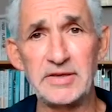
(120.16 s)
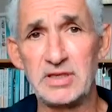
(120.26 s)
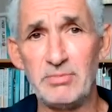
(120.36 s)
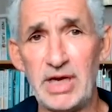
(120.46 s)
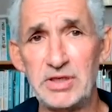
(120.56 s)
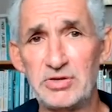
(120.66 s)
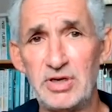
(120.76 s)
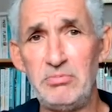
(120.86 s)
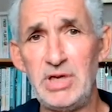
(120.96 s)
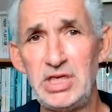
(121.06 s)
into the
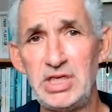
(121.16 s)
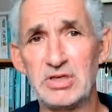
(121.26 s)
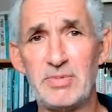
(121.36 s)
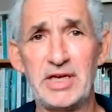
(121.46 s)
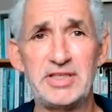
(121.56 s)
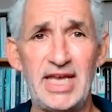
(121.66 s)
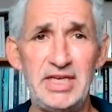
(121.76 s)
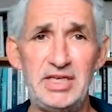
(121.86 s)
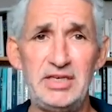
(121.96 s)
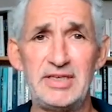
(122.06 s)
mainstream media is about
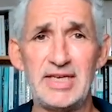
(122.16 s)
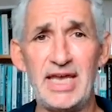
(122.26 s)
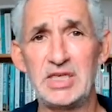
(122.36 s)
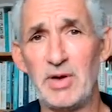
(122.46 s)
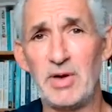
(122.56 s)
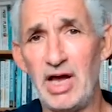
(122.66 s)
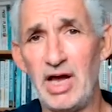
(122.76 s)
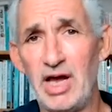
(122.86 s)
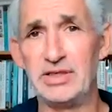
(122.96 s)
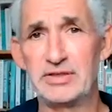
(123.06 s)
10 days
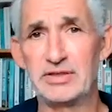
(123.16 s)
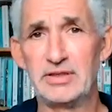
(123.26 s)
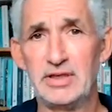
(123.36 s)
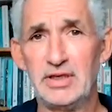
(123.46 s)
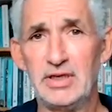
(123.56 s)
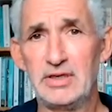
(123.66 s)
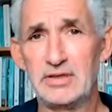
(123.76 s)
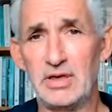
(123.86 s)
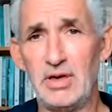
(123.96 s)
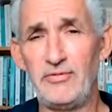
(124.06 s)
behind us.
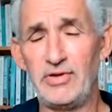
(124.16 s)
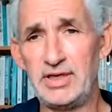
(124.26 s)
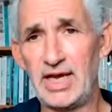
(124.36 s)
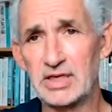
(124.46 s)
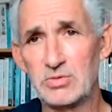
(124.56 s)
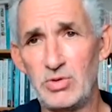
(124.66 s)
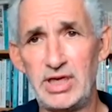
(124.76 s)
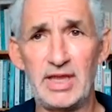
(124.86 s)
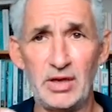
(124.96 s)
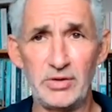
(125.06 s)
So hopefully next
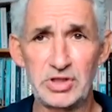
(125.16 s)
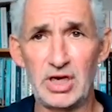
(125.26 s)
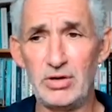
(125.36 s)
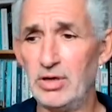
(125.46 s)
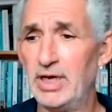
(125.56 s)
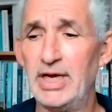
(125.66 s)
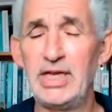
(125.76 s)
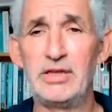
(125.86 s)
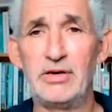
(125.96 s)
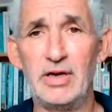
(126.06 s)
week they'll show uh,
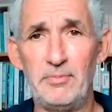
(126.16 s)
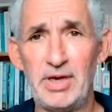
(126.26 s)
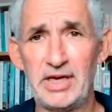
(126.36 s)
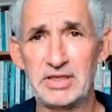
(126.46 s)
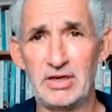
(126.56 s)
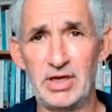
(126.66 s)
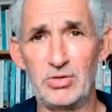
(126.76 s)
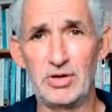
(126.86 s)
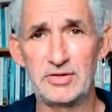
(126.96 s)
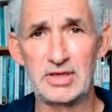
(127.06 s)
either a plateauing
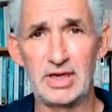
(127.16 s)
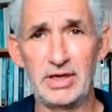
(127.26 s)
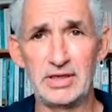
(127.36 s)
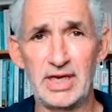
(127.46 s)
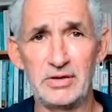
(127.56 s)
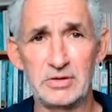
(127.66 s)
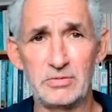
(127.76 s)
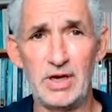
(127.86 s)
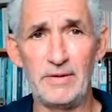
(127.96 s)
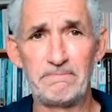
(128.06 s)
or a slowing down as
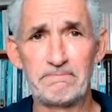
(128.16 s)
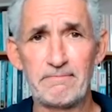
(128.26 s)
well.